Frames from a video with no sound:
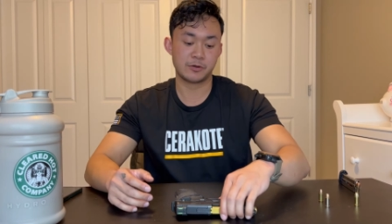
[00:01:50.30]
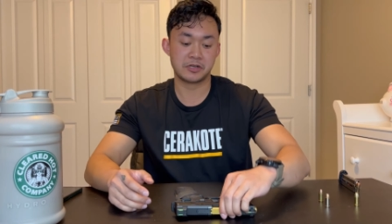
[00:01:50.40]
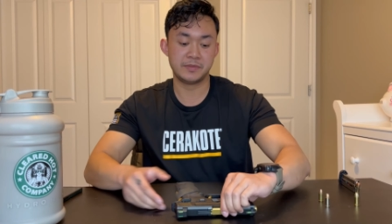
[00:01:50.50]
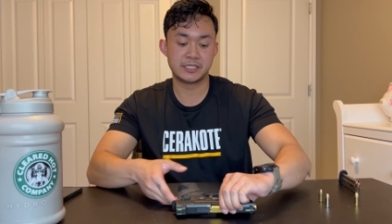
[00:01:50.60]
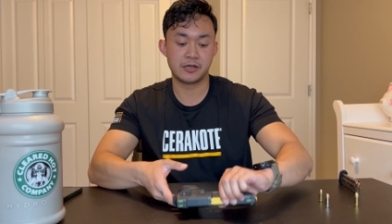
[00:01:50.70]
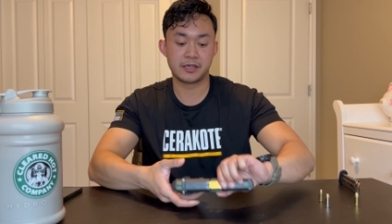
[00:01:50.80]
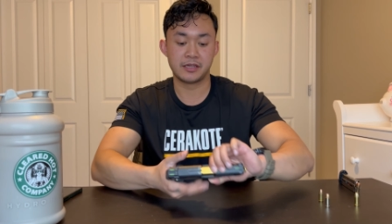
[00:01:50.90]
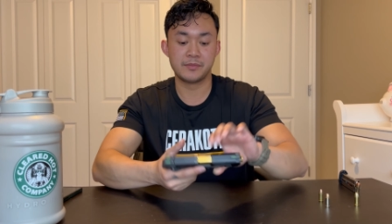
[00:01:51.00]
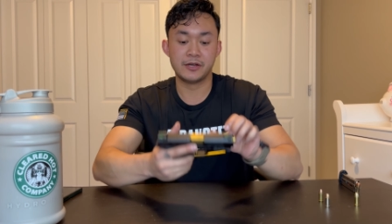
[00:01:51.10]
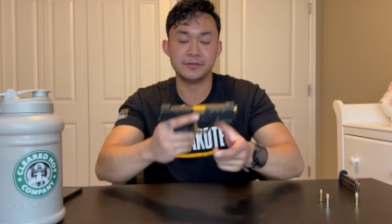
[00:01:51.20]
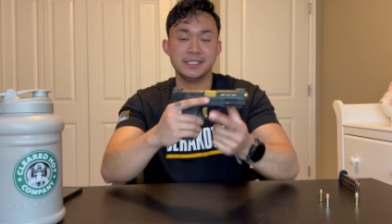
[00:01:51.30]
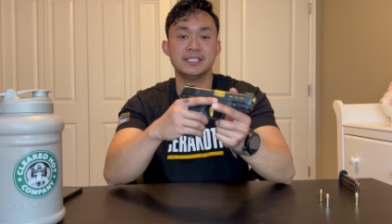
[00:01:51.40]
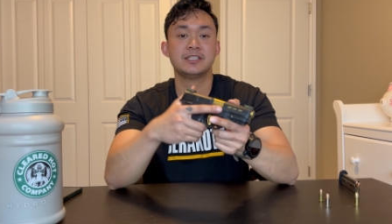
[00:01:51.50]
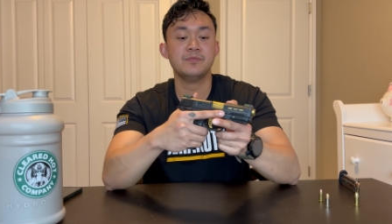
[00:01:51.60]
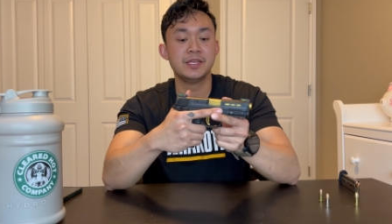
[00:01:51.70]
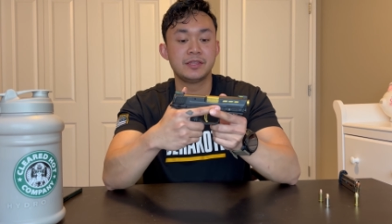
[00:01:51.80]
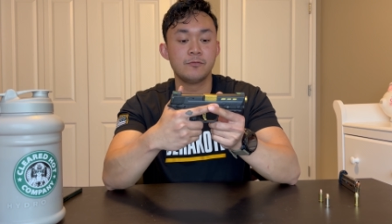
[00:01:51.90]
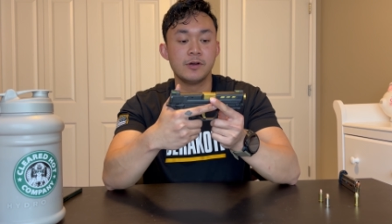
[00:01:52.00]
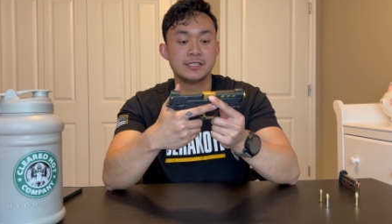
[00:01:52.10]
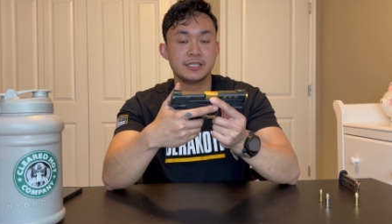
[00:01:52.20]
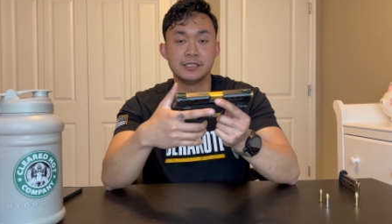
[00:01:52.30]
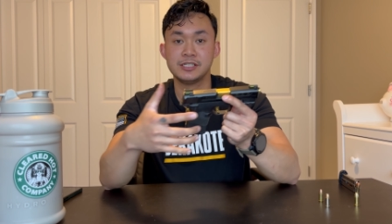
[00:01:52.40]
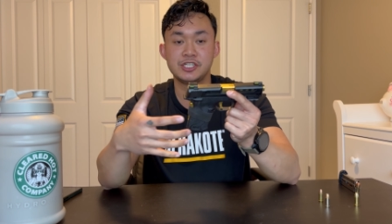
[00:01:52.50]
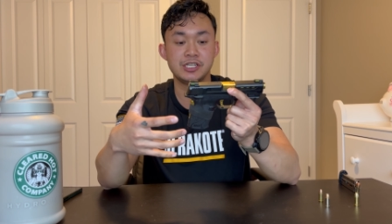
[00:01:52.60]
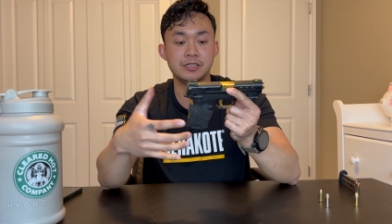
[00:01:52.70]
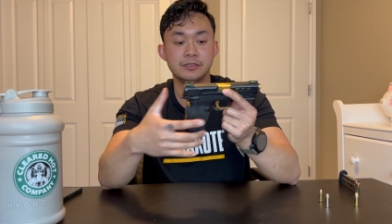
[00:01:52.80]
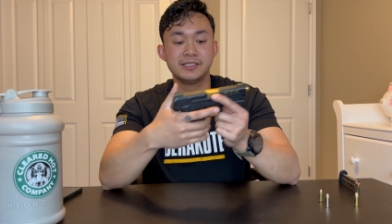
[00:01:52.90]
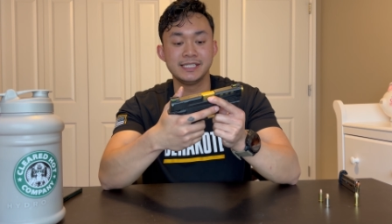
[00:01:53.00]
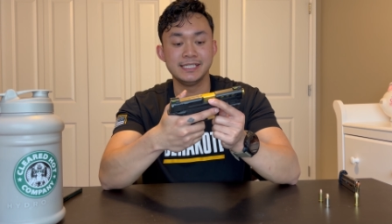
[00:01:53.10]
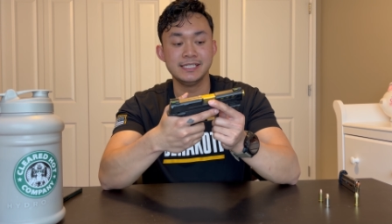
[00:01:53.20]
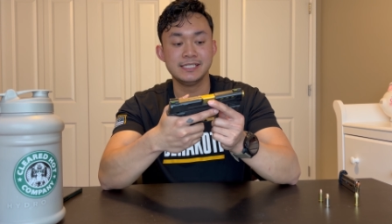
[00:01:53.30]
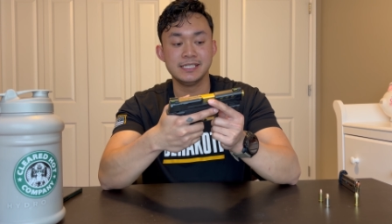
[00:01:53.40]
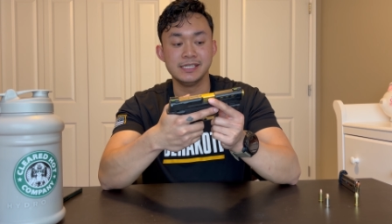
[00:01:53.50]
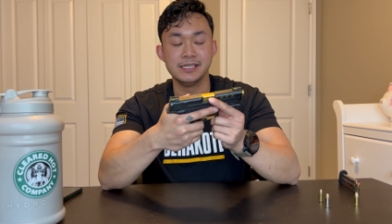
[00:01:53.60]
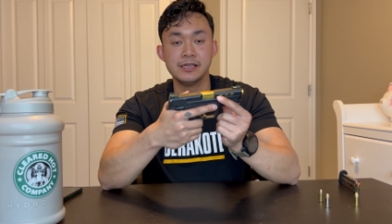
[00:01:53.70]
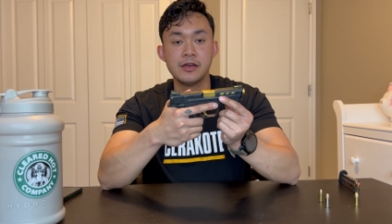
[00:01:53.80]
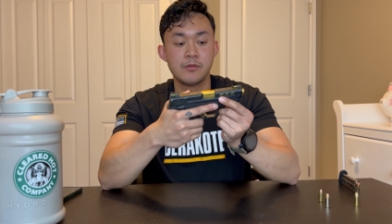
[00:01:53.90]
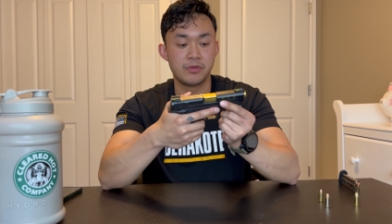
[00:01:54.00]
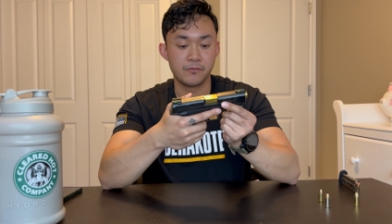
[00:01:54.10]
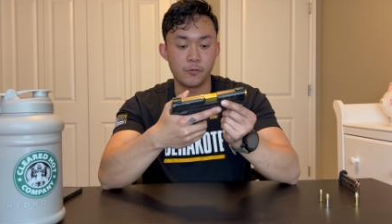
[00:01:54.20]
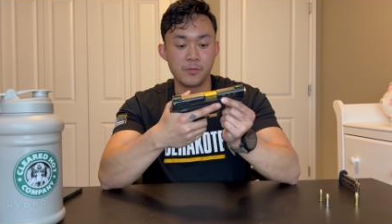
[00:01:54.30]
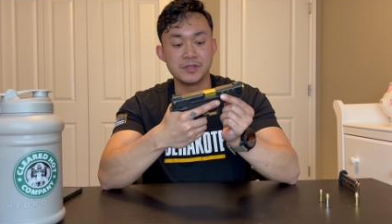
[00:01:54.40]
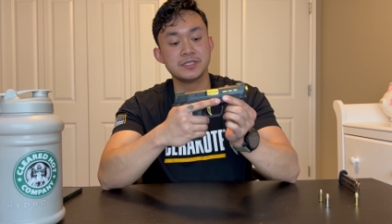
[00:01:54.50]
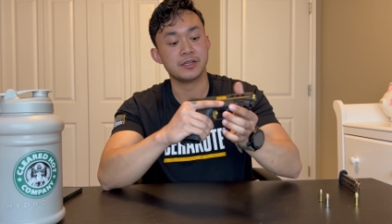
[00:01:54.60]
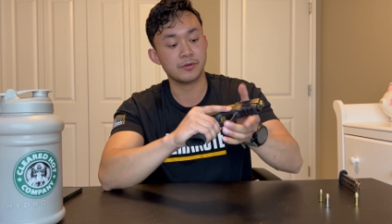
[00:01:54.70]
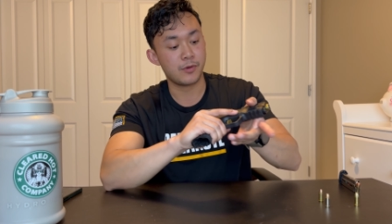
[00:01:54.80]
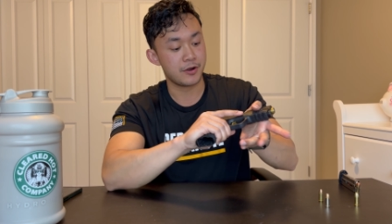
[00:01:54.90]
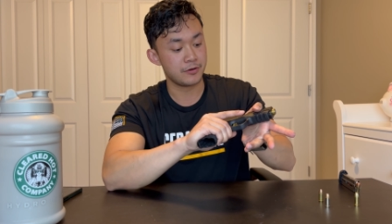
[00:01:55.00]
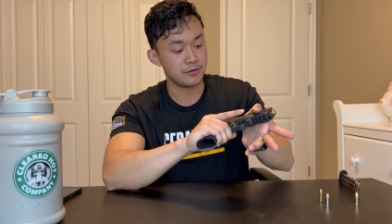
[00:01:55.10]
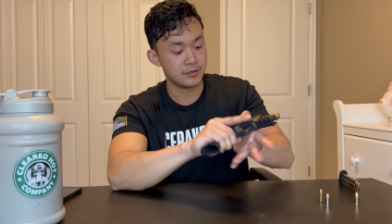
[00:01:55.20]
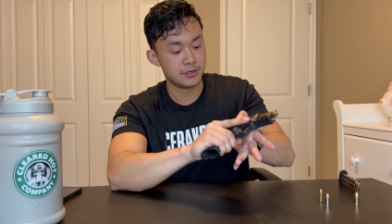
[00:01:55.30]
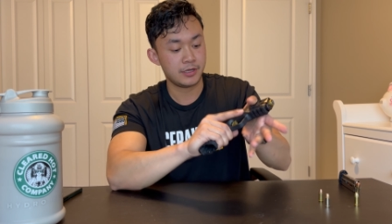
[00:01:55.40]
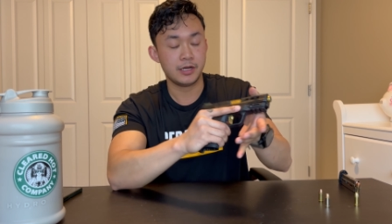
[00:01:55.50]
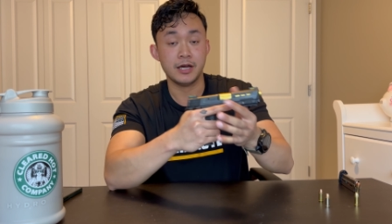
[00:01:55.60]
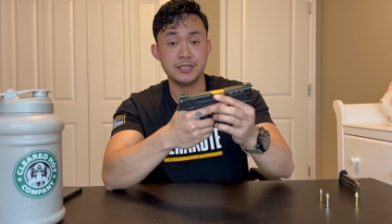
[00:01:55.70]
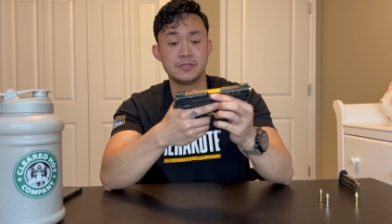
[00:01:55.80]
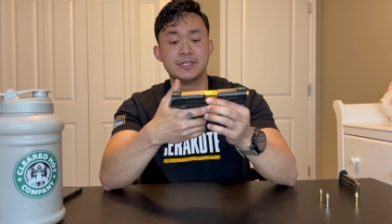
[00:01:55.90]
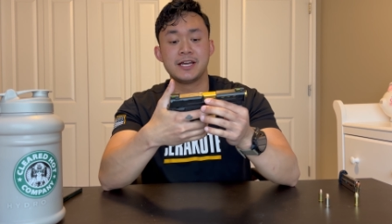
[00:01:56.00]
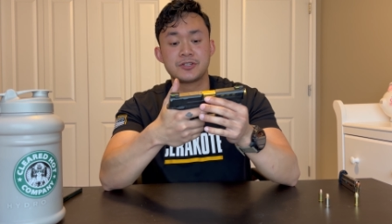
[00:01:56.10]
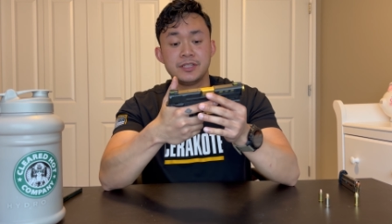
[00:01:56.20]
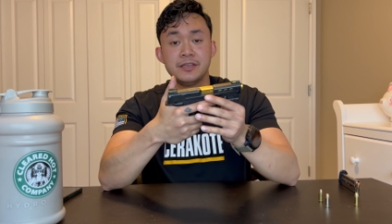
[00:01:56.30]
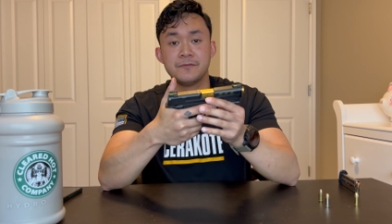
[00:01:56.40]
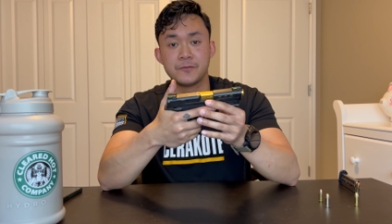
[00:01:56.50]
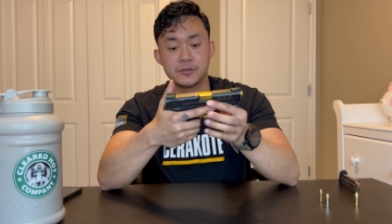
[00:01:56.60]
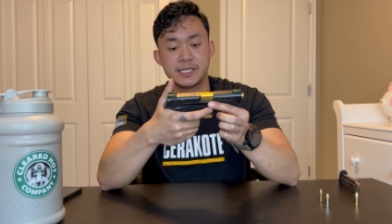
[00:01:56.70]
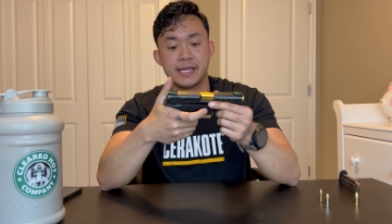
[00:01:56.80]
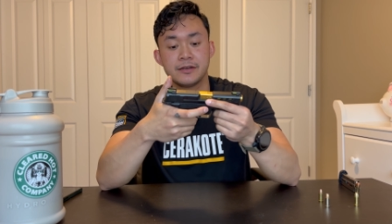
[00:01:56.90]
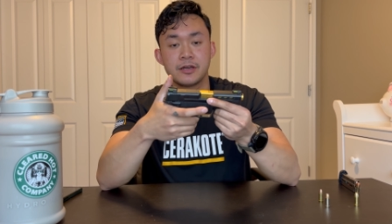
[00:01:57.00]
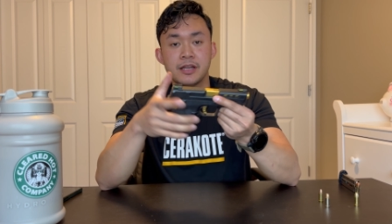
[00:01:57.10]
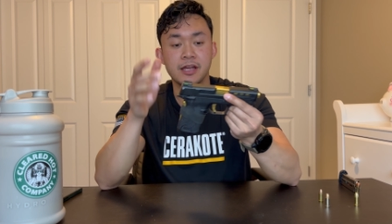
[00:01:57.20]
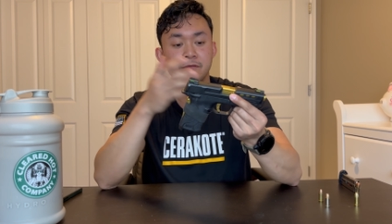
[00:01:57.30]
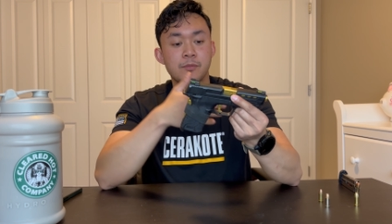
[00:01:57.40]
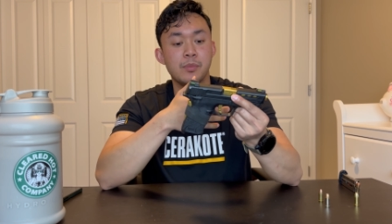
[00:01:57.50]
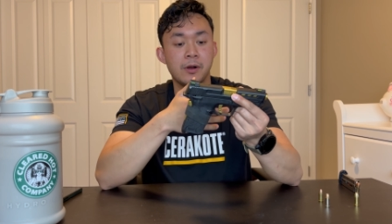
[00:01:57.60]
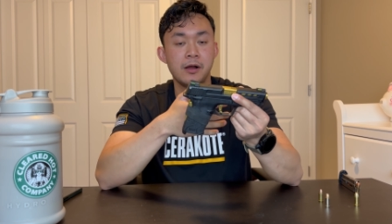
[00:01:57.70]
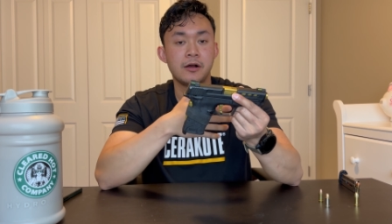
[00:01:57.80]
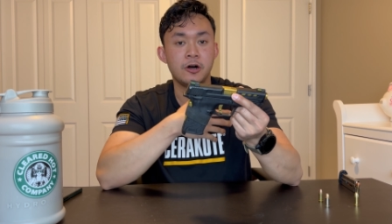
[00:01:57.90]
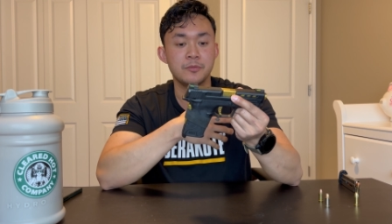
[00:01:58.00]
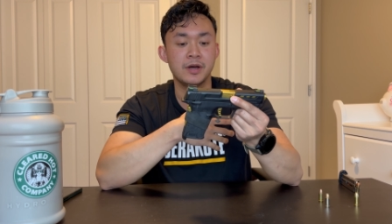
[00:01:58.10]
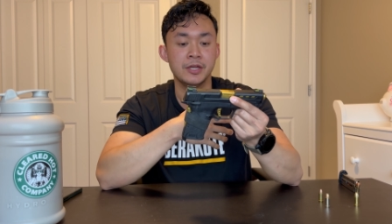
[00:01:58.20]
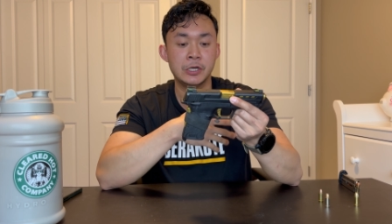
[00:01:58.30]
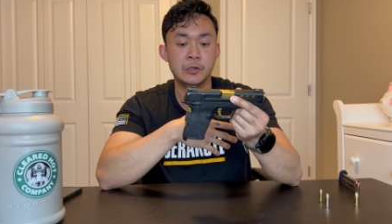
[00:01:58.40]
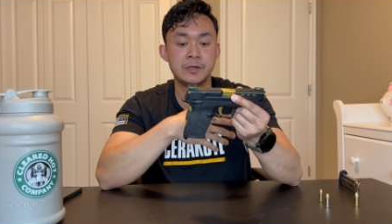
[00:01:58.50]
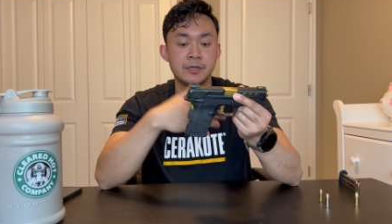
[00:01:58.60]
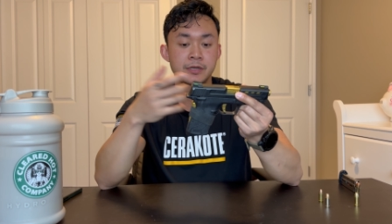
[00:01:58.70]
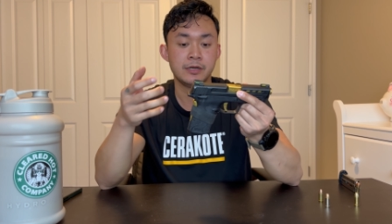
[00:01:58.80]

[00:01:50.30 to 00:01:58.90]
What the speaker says: we're going to be talking about the Smith & Wesson Shield EZ Performance Center model. This was actually the first handgun I ever bought on my own.